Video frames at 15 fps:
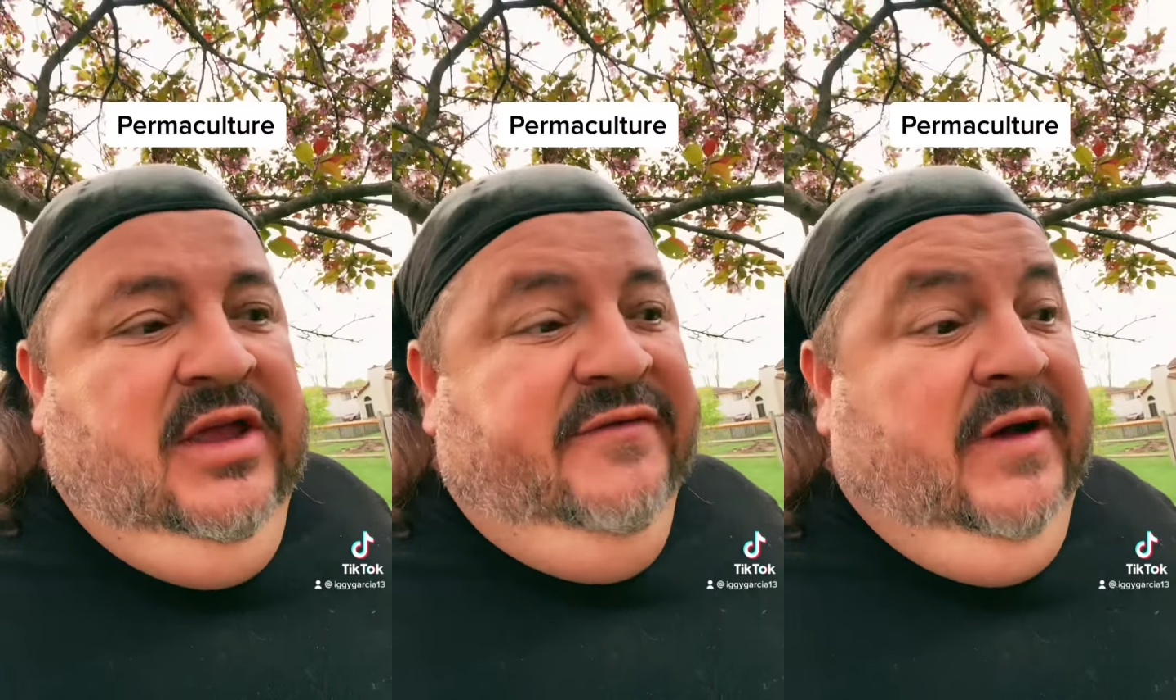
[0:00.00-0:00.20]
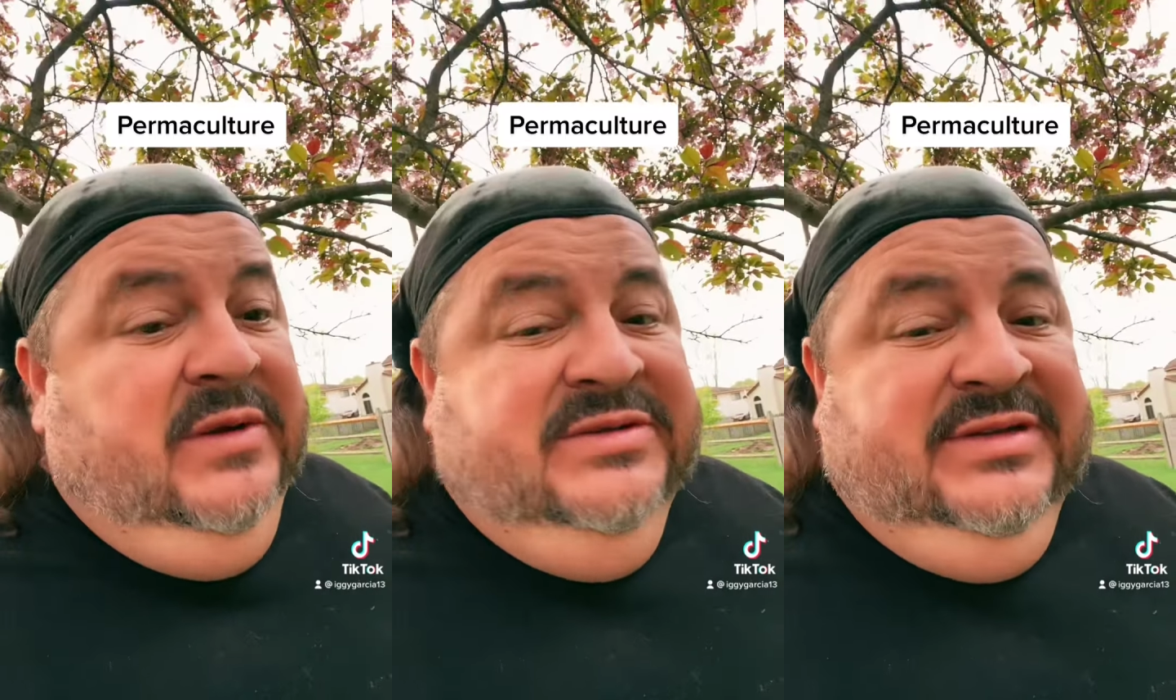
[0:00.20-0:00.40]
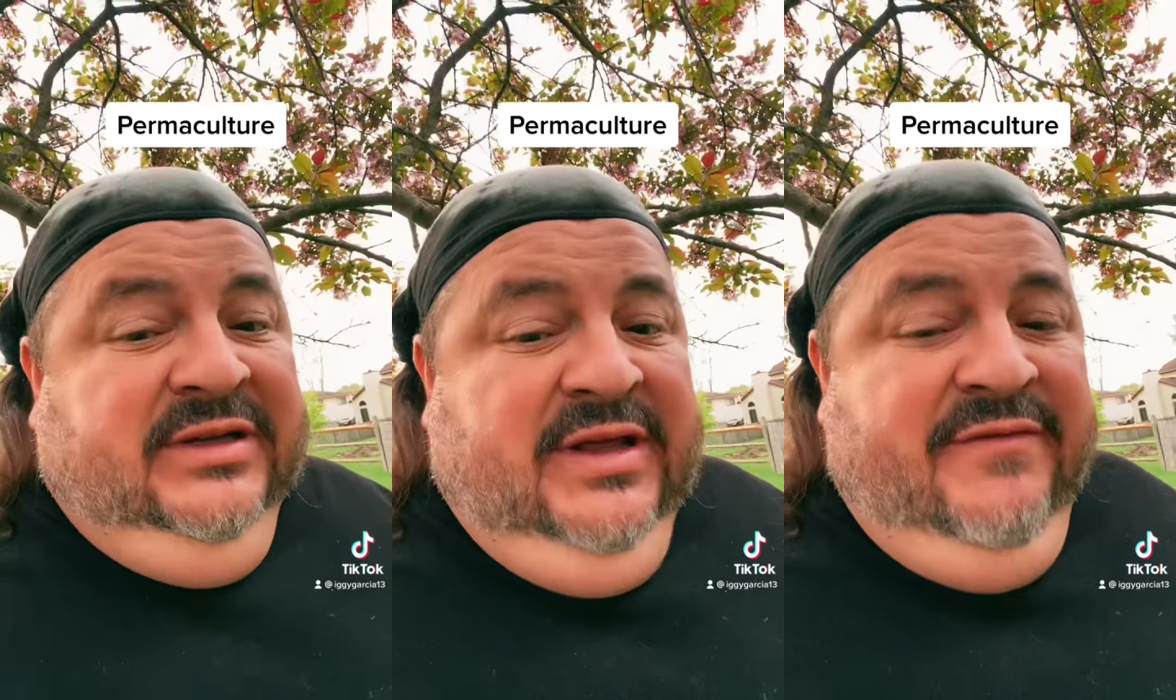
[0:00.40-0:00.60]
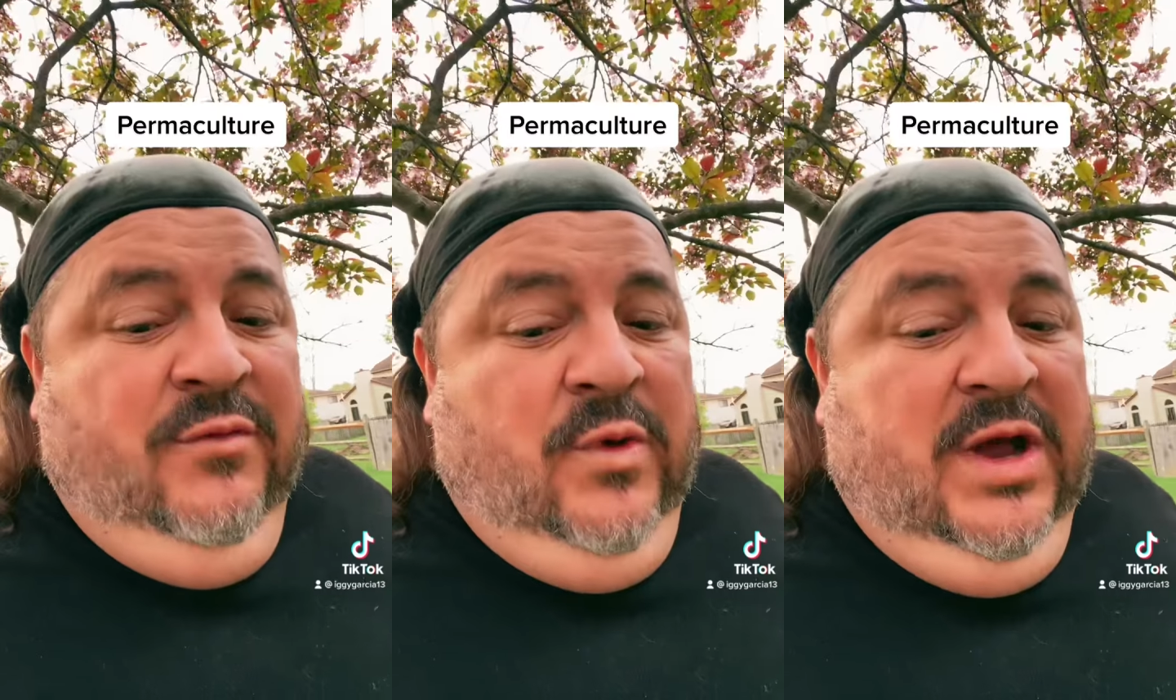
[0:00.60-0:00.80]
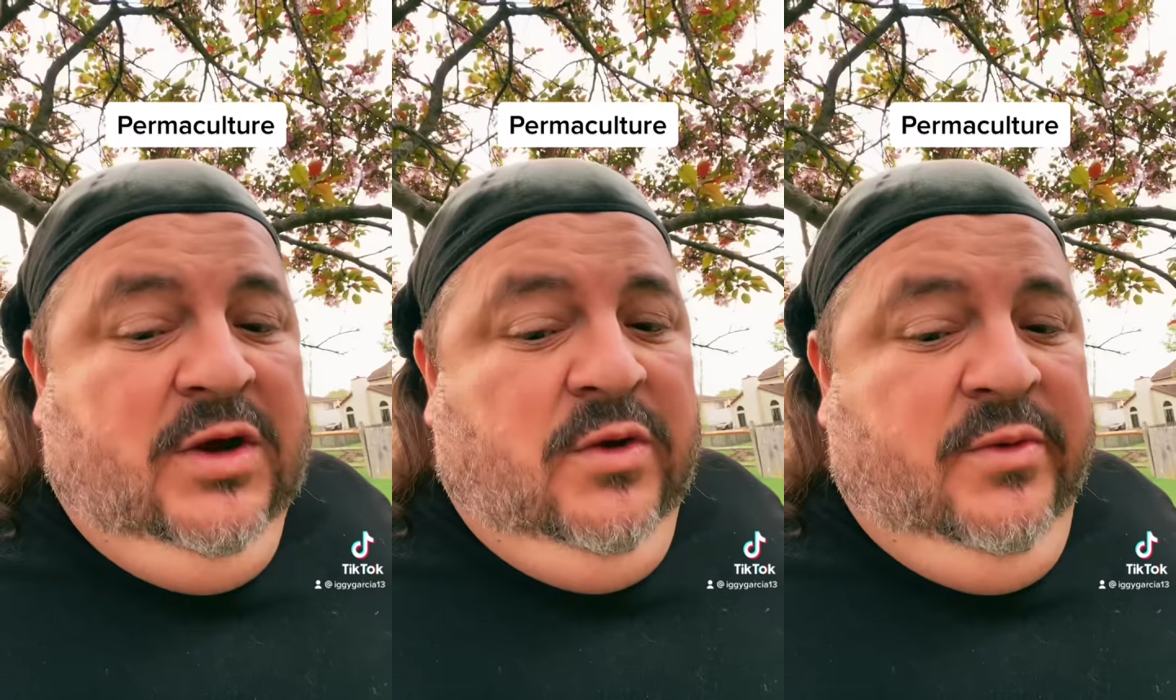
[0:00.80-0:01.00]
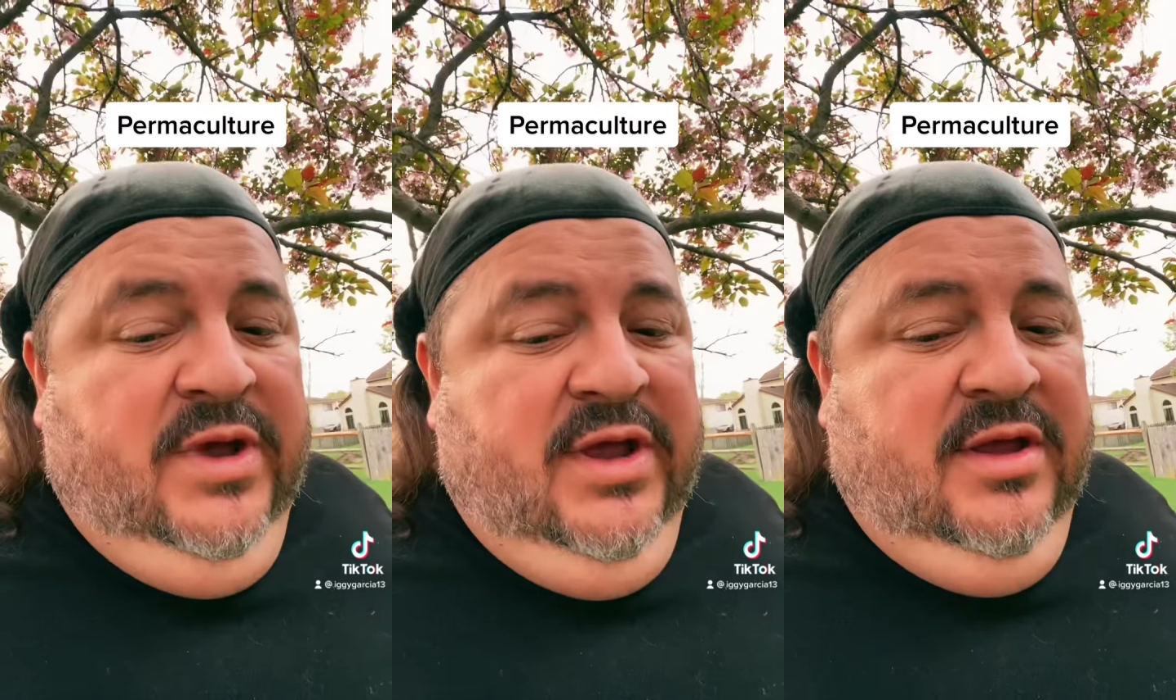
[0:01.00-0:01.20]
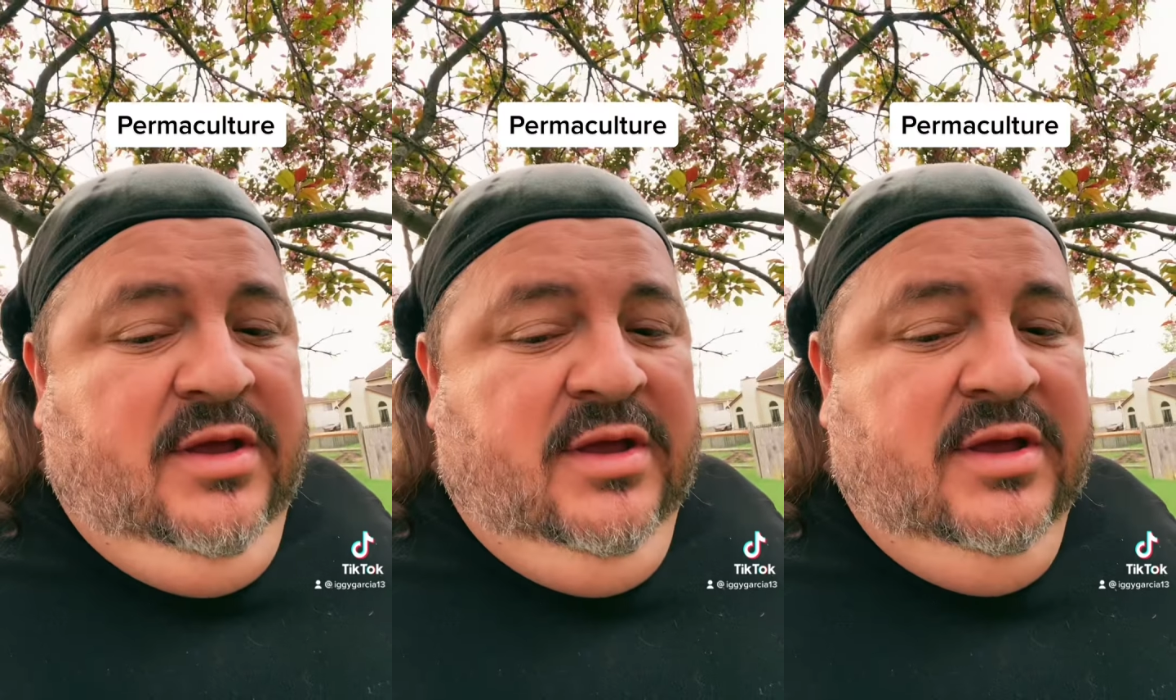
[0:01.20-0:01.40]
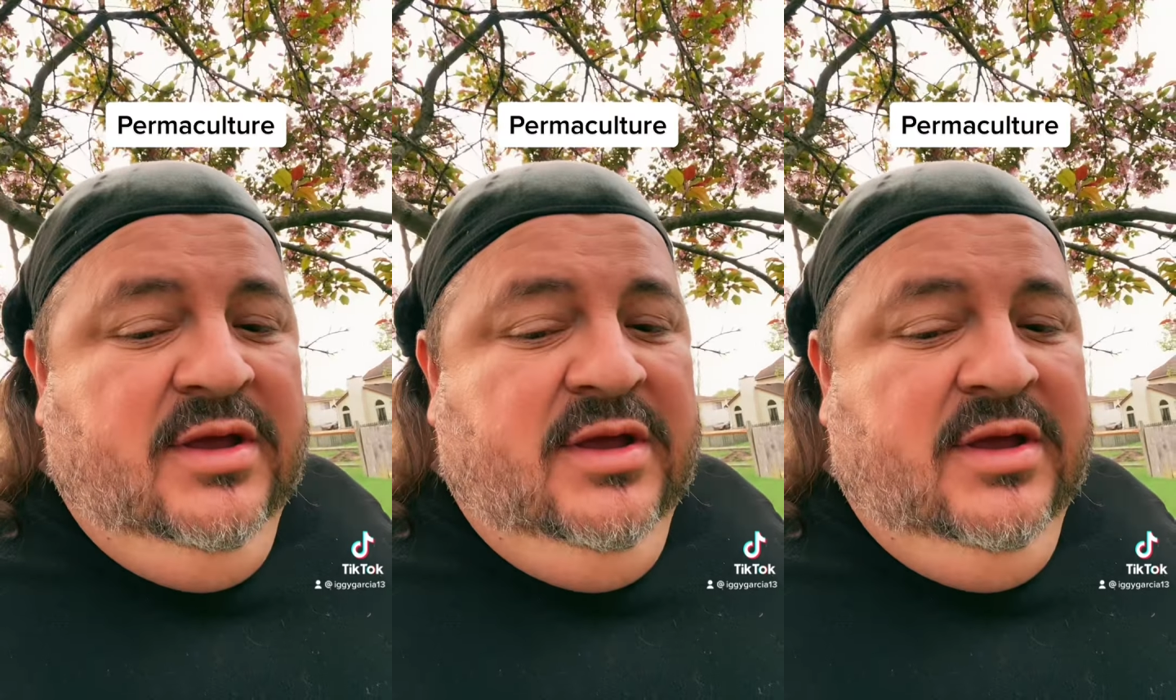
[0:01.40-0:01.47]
If I was to leave and walk away,